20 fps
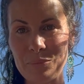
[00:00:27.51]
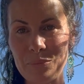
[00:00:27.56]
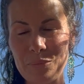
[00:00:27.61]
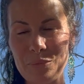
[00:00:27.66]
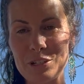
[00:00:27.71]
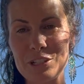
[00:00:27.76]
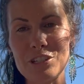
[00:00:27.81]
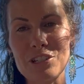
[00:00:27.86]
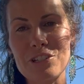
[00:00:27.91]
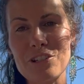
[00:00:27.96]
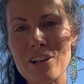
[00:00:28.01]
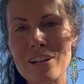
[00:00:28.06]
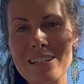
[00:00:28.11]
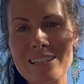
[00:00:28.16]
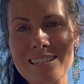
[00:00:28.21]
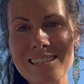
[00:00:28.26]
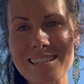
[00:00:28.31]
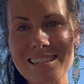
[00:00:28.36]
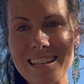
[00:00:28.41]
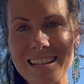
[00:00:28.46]
which
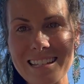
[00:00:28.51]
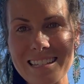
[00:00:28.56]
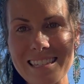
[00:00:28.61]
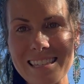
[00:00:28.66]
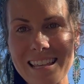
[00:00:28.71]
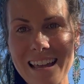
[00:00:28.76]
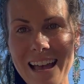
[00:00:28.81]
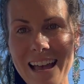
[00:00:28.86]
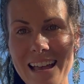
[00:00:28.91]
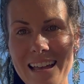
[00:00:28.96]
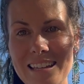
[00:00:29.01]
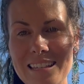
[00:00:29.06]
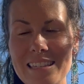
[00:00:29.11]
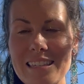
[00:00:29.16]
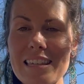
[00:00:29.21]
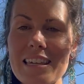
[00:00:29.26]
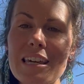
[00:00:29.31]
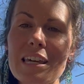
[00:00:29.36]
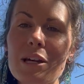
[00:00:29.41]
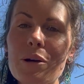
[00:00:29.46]
translates as
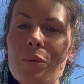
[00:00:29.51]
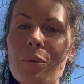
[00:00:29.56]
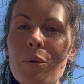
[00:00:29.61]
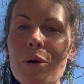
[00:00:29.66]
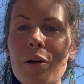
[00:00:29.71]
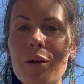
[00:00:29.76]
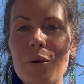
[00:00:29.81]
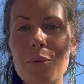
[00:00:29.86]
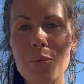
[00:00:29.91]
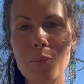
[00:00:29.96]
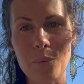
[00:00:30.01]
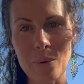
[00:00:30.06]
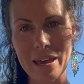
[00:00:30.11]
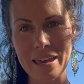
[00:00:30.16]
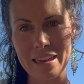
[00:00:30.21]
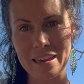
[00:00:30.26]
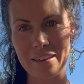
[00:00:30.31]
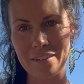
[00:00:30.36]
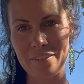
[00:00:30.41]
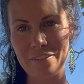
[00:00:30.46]
equal
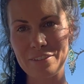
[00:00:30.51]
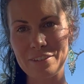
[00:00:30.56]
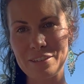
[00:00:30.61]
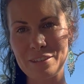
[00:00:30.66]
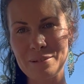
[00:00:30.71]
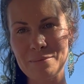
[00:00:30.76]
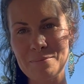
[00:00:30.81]
waves.